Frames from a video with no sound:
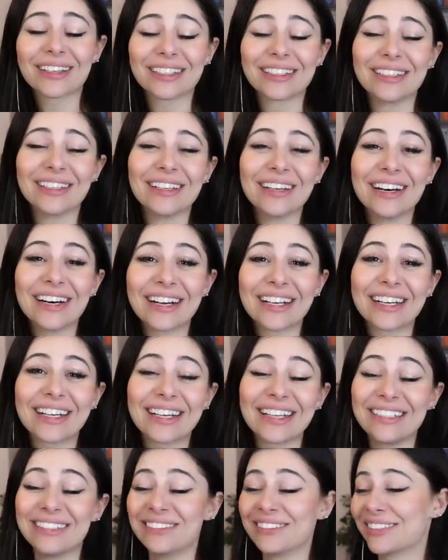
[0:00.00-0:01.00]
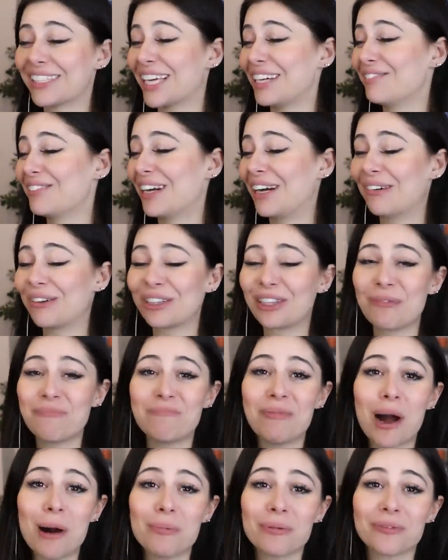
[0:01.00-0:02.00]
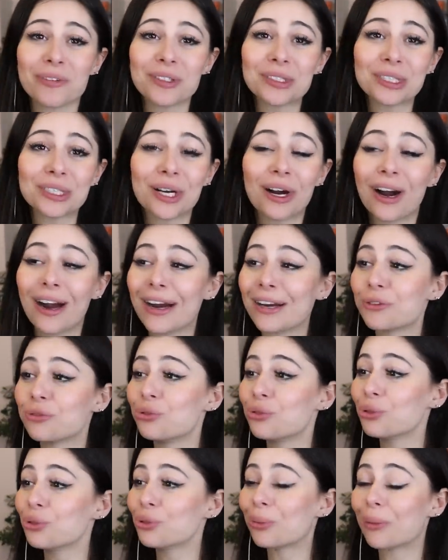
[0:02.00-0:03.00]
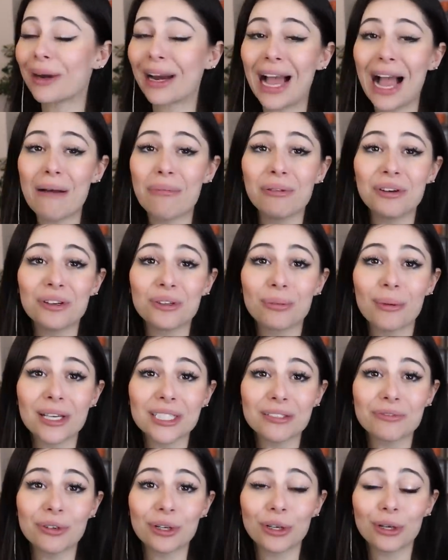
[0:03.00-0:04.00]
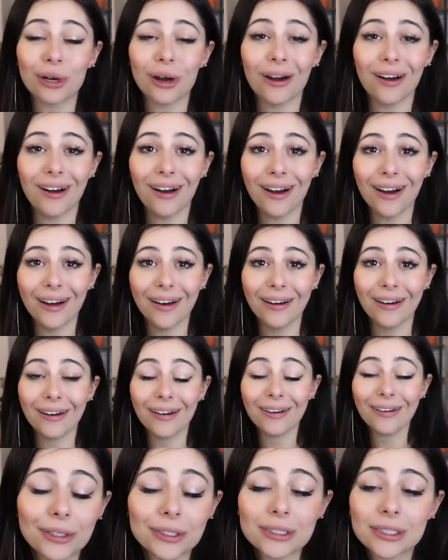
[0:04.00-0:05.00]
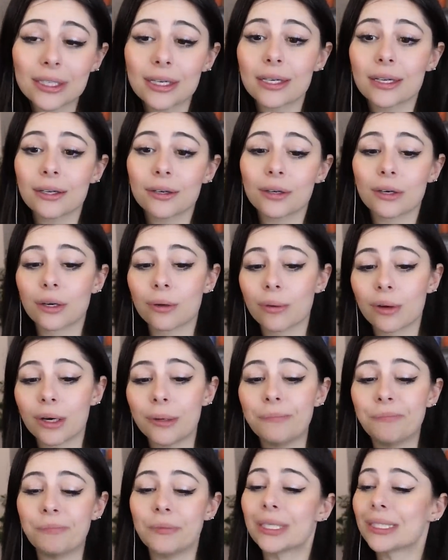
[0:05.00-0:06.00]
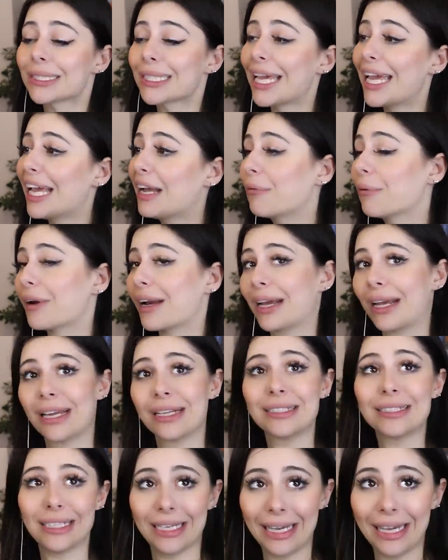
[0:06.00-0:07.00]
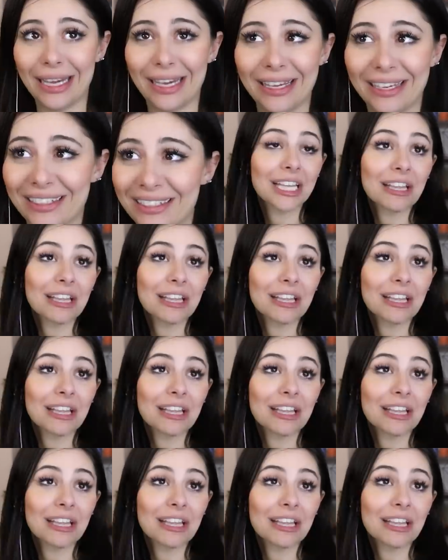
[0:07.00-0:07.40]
Like, look, he just came back with a bumper for his car. Dude, what happened to the rest of your car? You're just like, you know what? I'll take what I can take.